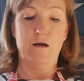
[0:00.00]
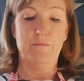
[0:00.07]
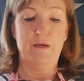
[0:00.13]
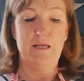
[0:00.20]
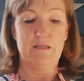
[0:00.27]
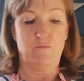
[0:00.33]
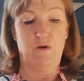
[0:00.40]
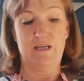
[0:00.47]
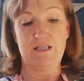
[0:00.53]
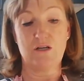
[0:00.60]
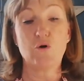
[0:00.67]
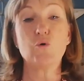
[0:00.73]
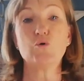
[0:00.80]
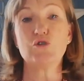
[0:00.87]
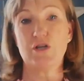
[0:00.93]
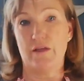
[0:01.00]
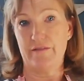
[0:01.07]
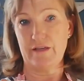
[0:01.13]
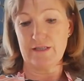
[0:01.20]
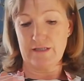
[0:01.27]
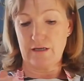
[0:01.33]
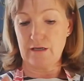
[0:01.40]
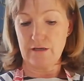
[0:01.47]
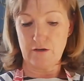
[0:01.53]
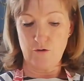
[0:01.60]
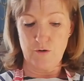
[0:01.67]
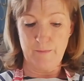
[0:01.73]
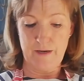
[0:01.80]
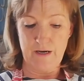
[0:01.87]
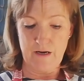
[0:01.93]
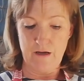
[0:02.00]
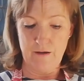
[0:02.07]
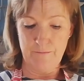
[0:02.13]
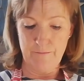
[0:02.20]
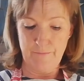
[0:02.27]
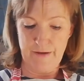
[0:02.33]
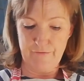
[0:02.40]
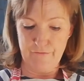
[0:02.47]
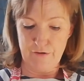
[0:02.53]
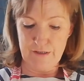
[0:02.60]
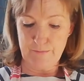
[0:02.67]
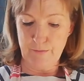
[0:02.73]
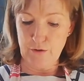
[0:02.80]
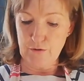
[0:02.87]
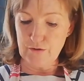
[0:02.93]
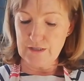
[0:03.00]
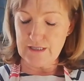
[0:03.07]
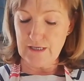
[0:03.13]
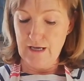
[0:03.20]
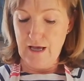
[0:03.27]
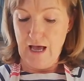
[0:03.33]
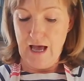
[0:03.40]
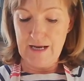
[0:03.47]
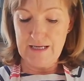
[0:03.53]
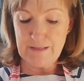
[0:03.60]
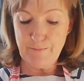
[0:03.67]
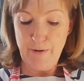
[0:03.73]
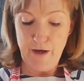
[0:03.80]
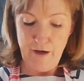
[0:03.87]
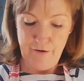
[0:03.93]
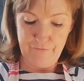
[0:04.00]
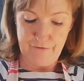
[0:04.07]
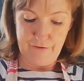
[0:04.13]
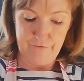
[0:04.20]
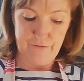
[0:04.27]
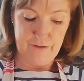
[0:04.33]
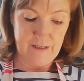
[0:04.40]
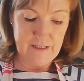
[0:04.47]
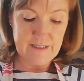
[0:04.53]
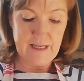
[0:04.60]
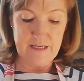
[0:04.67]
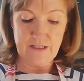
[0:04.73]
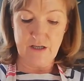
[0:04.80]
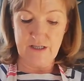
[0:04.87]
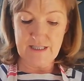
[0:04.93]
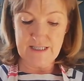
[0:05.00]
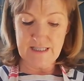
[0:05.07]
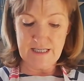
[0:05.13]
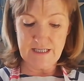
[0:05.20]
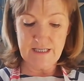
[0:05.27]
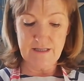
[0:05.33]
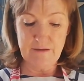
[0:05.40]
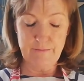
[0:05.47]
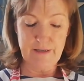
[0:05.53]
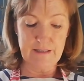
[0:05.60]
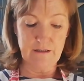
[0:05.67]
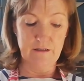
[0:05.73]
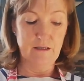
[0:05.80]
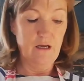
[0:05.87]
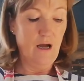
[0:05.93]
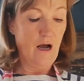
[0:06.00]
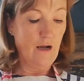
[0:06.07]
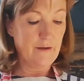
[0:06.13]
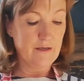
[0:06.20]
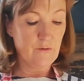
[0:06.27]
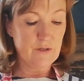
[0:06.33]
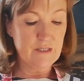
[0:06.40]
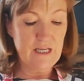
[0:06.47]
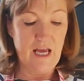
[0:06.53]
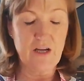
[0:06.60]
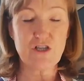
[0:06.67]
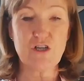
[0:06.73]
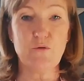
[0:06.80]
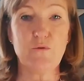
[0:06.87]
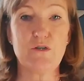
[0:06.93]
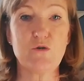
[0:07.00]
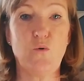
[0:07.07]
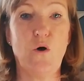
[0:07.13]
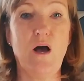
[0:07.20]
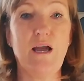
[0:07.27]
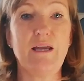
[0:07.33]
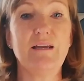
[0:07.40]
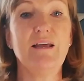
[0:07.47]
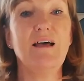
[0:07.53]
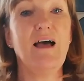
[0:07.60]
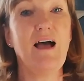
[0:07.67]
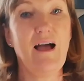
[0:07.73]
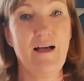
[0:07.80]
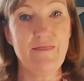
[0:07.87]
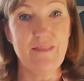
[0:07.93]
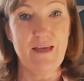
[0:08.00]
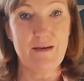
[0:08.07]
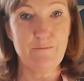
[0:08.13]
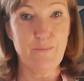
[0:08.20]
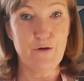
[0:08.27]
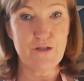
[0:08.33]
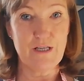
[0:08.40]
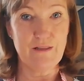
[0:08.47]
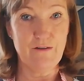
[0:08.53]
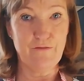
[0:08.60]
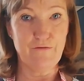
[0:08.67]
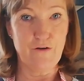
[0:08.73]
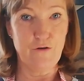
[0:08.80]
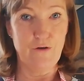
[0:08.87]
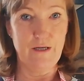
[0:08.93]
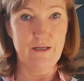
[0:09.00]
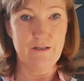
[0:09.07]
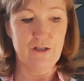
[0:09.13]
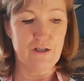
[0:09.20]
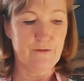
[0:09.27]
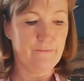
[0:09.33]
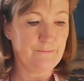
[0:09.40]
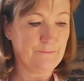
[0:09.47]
It's a courgette that's got a bit big for its boots, and it's perfect for this. That's going to sit in the middle. I'm going to attach it with twine and then put in the foliage.